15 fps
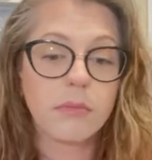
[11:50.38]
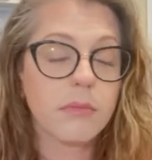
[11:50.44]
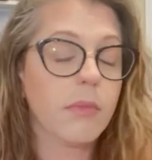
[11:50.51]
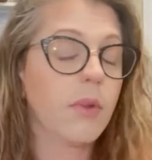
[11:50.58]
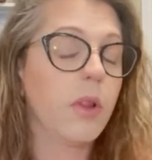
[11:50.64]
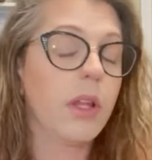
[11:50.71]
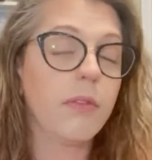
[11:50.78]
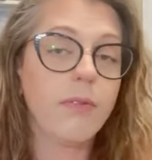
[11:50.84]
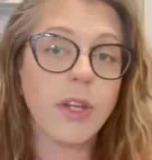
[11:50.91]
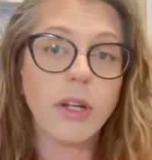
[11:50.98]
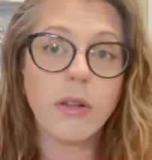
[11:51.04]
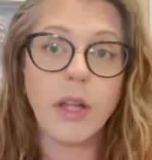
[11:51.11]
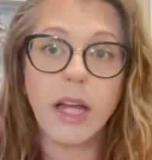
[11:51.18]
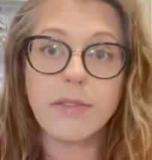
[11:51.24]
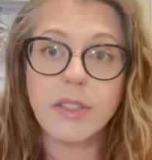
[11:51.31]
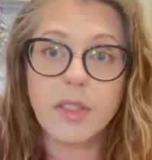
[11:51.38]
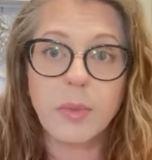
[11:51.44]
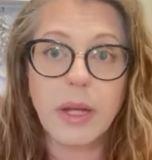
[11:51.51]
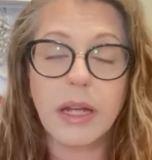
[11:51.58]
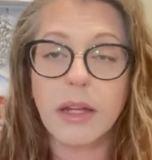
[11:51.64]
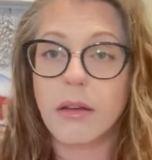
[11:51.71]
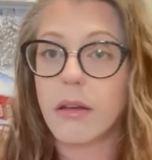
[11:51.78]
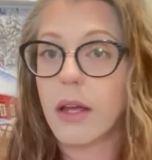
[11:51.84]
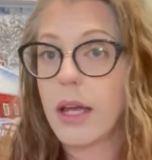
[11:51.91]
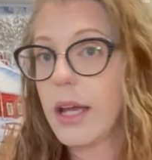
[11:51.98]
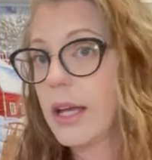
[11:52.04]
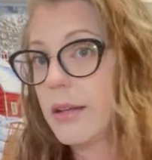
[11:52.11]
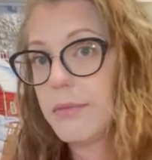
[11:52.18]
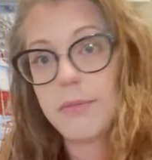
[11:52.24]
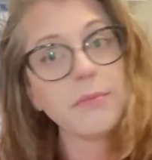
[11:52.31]
lived their lifespan.
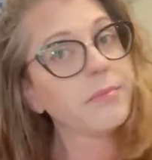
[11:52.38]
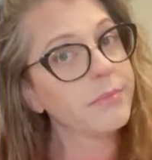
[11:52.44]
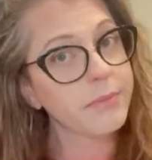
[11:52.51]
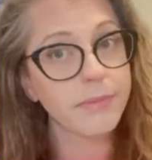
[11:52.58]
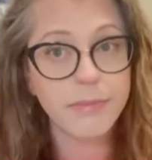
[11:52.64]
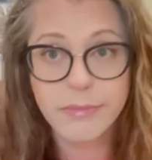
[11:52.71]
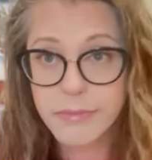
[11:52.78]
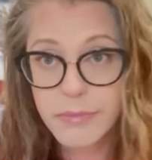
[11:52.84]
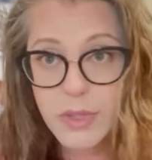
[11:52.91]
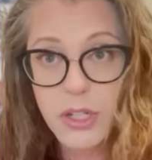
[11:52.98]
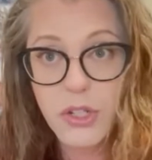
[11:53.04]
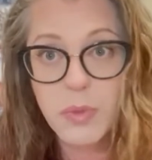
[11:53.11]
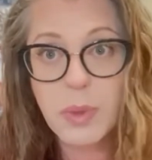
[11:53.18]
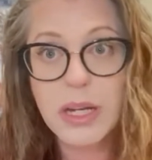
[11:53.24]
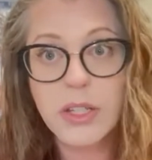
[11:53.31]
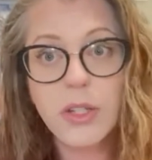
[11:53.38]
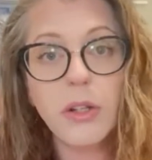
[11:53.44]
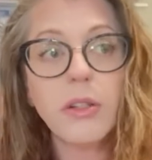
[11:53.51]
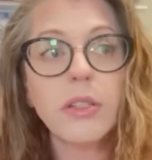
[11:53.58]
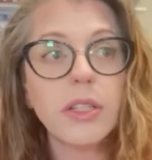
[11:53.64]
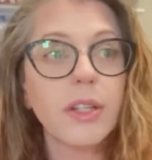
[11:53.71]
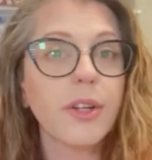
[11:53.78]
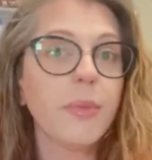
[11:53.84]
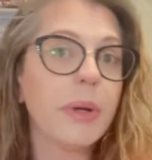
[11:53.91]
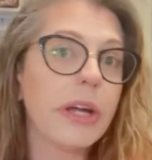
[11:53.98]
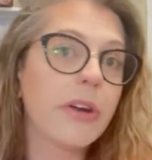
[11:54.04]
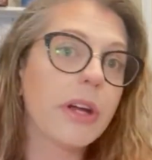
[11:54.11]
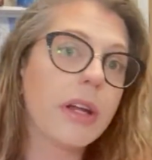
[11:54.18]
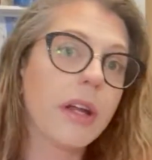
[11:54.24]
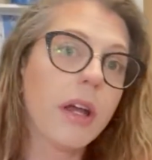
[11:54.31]
And they just passed on. So they're
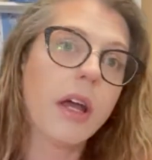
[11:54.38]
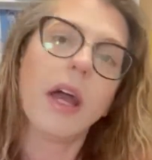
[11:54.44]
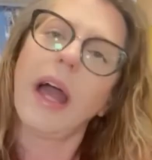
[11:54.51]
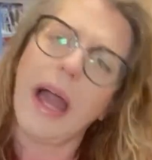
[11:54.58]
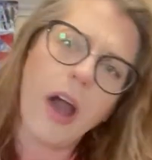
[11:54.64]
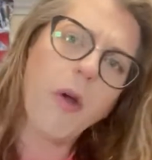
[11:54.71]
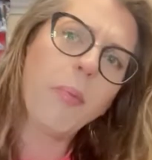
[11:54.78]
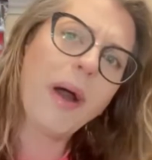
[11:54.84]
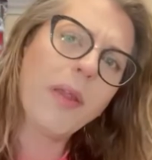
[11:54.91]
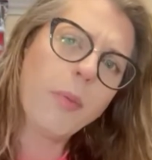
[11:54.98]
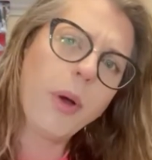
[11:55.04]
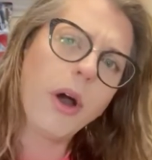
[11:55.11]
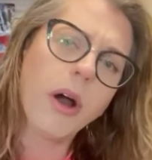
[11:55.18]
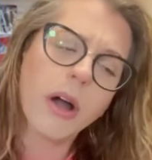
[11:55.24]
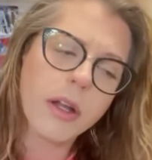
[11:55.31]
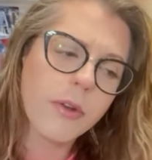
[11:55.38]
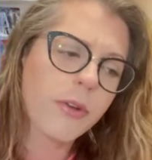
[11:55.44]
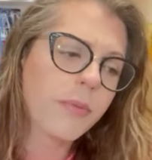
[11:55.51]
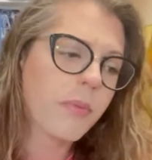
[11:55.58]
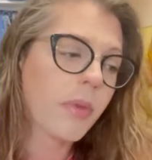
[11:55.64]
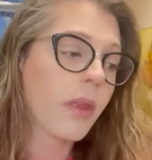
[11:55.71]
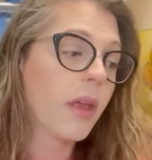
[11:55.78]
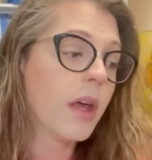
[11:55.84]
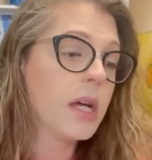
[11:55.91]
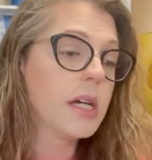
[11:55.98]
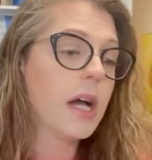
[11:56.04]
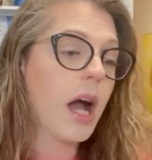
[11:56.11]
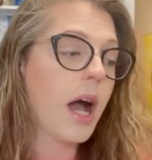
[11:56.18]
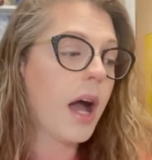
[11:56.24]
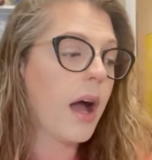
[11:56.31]
buried out by the pond.
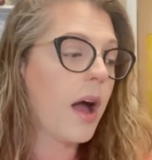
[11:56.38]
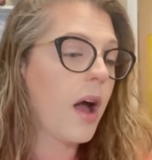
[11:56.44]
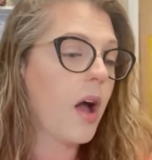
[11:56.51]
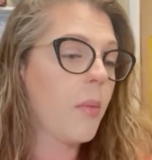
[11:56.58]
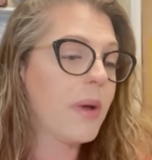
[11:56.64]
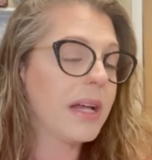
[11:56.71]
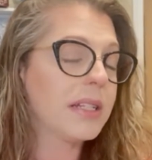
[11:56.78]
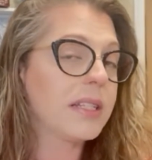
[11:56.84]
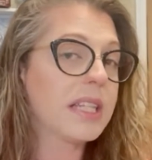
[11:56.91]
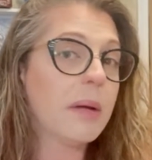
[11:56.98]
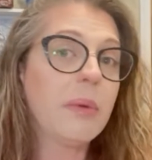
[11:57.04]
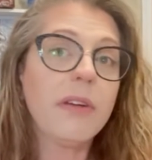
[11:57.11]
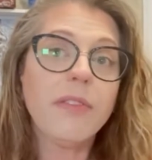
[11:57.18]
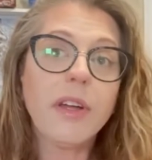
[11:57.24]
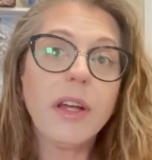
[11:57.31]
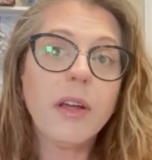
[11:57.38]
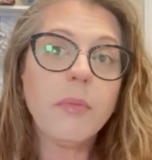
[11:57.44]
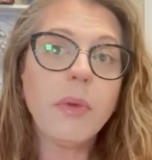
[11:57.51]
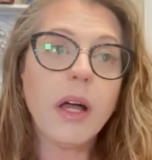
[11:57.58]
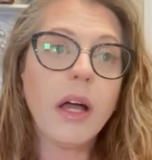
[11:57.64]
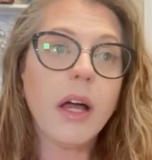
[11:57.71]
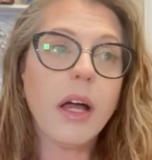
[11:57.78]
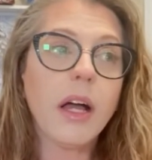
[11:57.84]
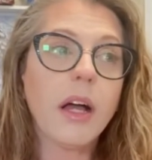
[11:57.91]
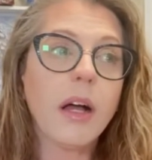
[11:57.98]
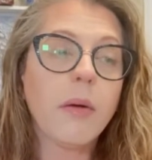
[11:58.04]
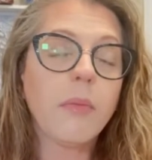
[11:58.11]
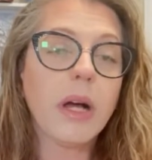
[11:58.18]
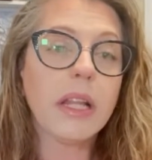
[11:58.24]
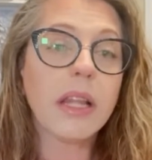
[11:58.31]
And some of them,
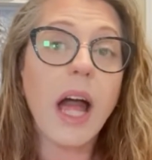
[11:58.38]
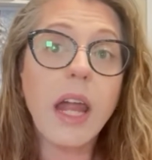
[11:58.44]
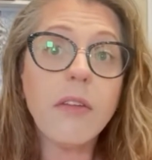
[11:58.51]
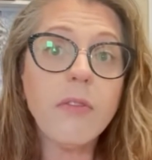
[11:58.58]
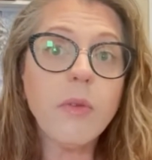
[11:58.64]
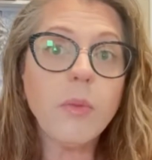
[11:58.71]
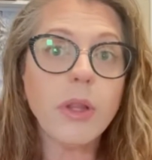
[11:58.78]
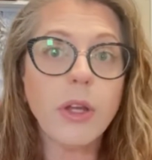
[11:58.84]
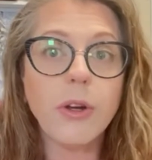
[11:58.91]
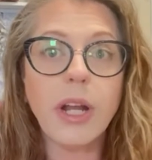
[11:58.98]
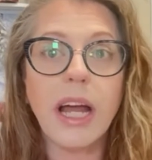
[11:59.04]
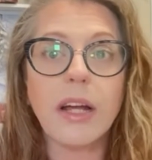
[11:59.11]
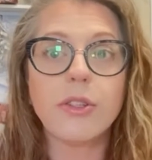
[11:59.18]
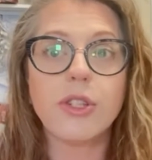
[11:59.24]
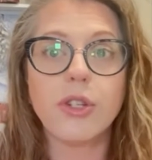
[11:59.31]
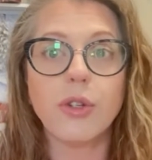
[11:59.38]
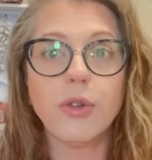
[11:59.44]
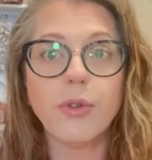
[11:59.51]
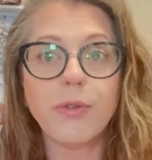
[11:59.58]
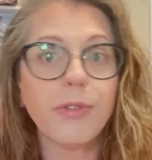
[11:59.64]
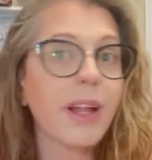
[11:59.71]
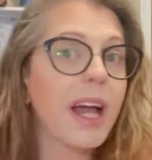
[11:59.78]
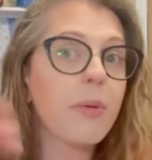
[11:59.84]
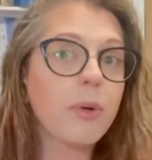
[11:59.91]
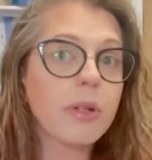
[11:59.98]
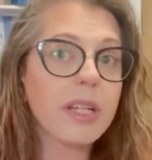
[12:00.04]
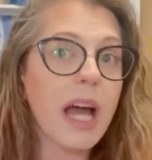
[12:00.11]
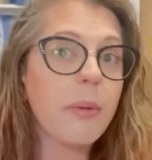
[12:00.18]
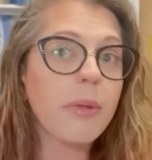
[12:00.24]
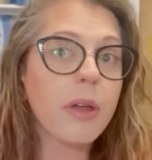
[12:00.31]
a lot of them would learn how to fly up on
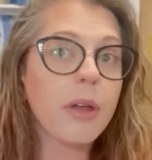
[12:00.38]
top of the